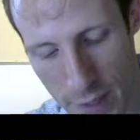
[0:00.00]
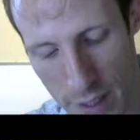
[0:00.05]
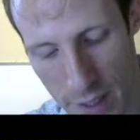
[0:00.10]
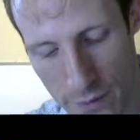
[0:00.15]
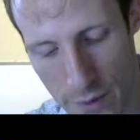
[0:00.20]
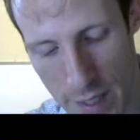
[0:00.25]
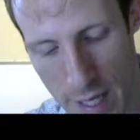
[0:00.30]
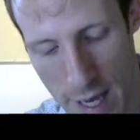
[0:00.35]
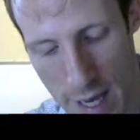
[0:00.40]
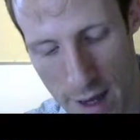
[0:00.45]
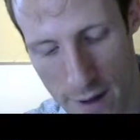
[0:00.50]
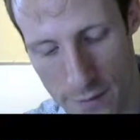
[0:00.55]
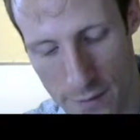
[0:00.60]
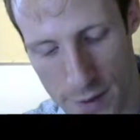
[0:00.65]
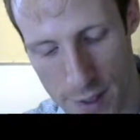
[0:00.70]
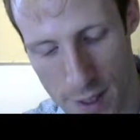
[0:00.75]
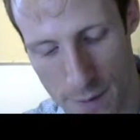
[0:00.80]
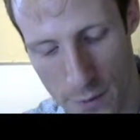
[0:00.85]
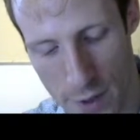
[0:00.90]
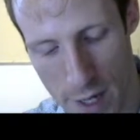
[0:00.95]
if we have
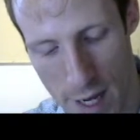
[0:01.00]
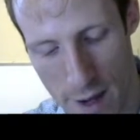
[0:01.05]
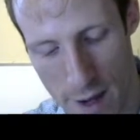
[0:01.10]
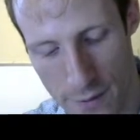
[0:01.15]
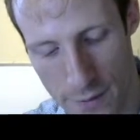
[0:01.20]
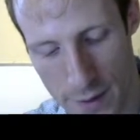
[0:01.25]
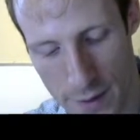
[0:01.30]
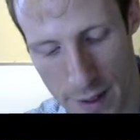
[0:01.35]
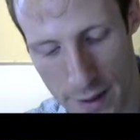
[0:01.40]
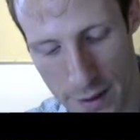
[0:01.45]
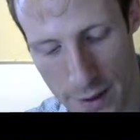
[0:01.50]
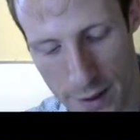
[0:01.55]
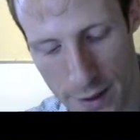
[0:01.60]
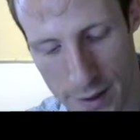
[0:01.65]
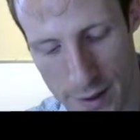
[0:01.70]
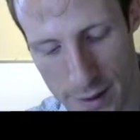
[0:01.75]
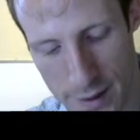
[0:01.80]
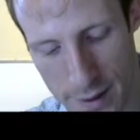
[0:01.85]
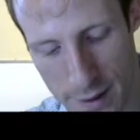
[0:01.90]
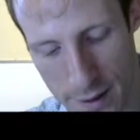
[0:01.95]
some graph that
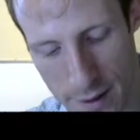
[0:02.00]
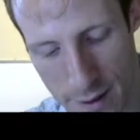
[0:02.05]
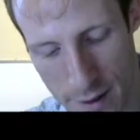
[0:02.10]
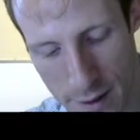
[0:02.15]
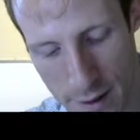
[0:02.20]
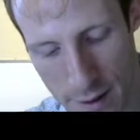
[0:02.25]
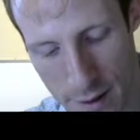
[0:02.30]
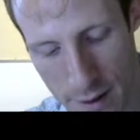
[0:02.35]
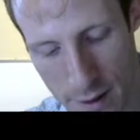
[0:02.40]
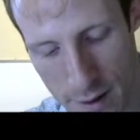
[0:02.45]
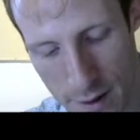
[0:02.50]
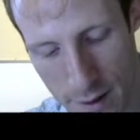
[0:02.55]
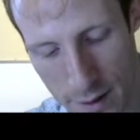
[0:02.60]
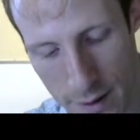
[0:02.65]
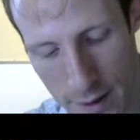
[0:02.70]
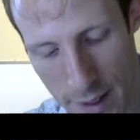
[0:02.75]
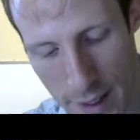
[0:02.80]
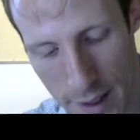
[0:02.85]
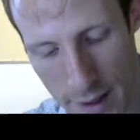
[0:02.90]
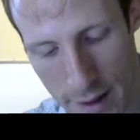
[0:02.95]
looks
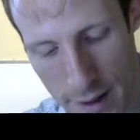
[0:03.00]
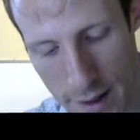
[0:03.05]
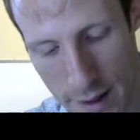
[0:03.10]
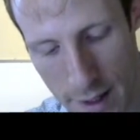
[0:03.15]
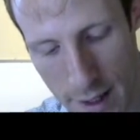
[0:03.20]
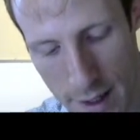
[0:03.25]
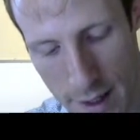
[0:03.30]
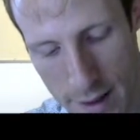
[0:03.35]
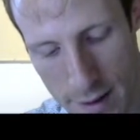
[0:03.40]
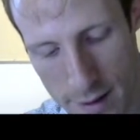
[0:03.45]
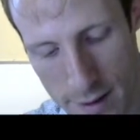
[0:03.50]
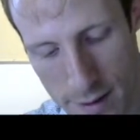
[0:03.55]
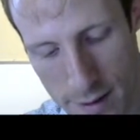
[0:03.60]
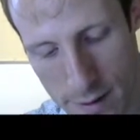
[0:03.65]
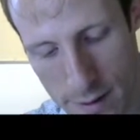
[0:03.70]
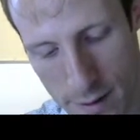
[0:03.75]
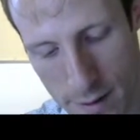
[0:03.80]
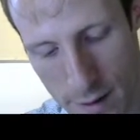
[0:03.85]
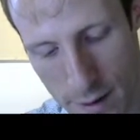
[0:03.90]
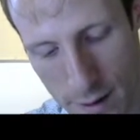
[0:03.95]
like
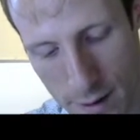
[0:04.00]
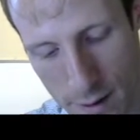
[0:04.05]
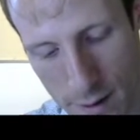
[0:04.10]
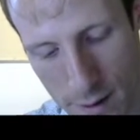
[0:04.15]
this,